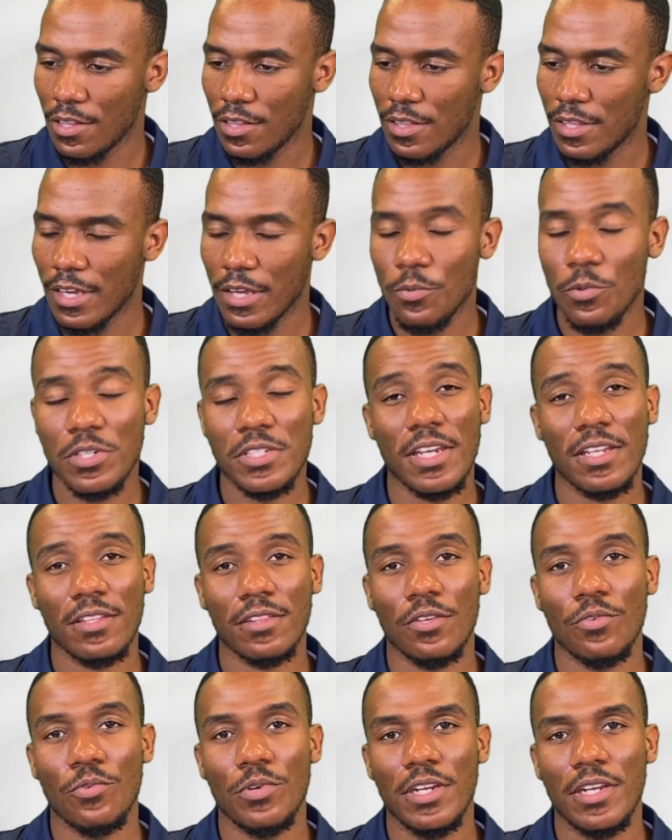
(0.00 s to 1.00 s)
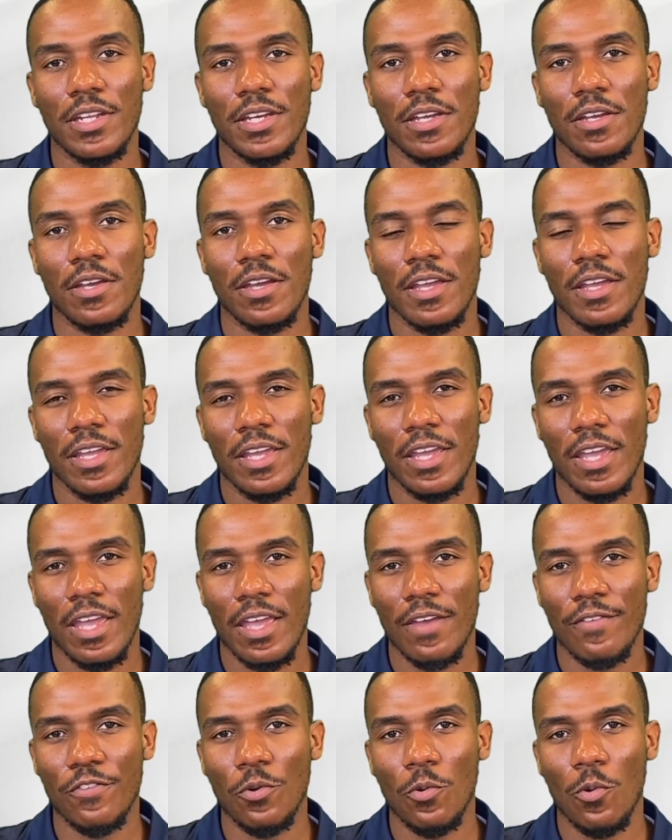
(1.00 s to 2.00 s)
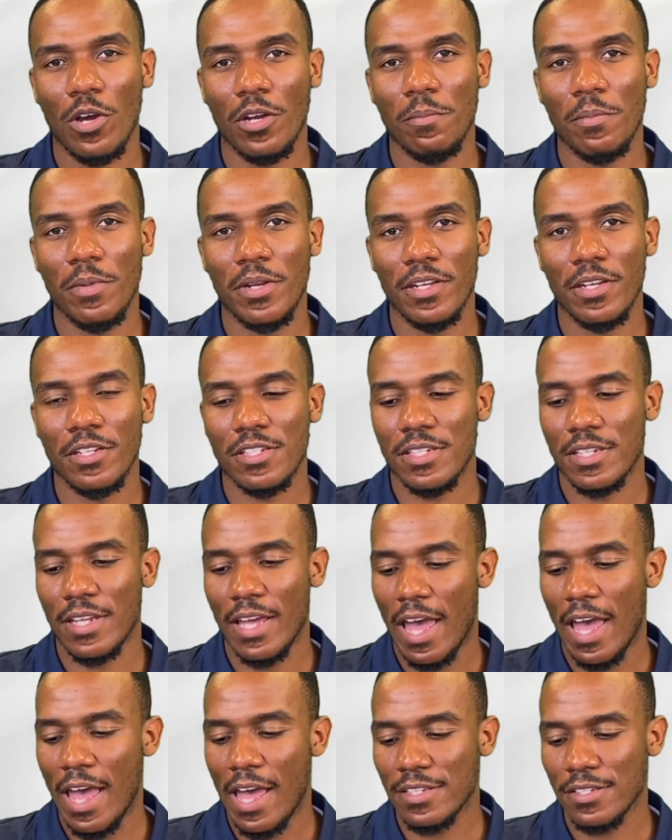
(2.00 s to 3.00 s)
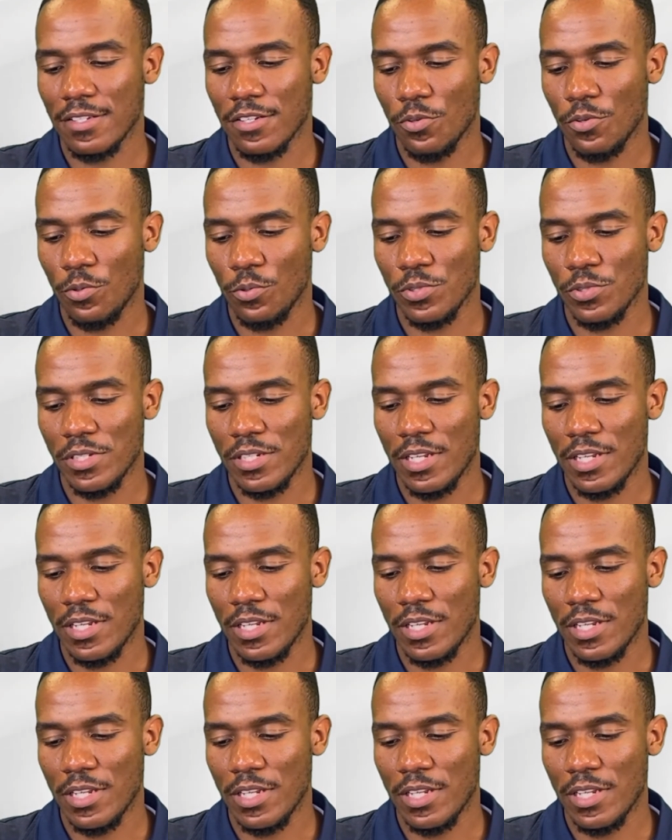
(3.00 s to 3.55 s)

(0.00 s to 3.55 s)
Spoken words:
Then we take the reading every 1 minute as it cools